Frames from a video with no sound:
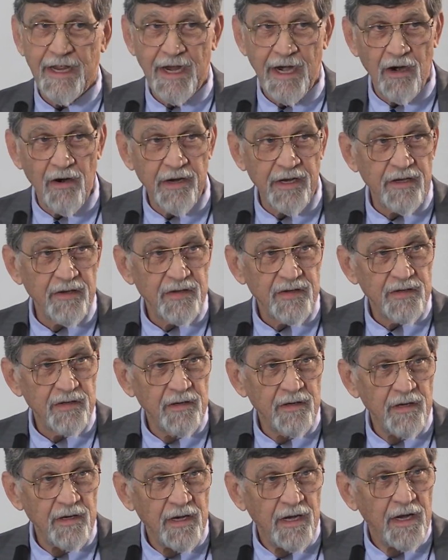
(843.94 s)
areas
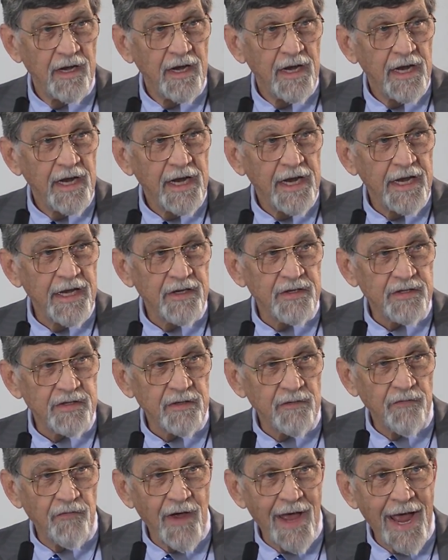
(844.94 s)
is
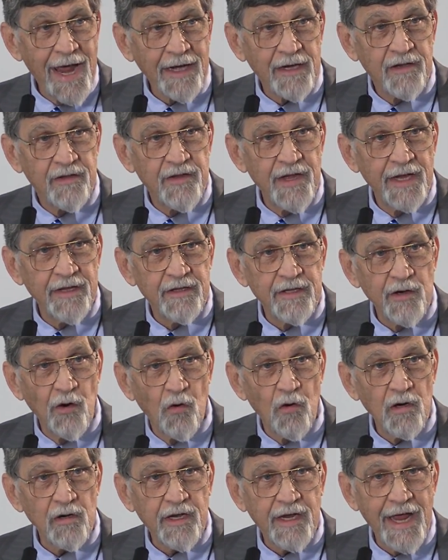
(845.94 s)
the fact that the
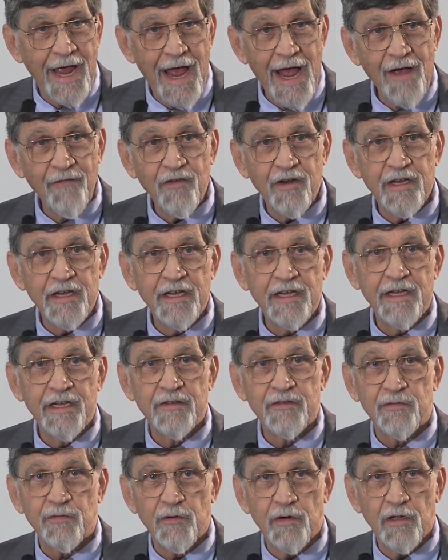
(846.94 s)
oral cavity
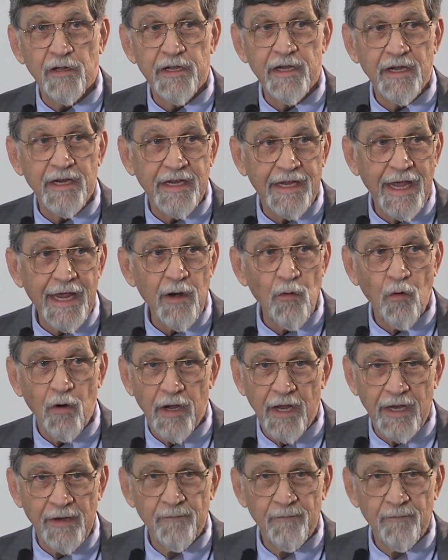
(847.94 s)
is really a gateway.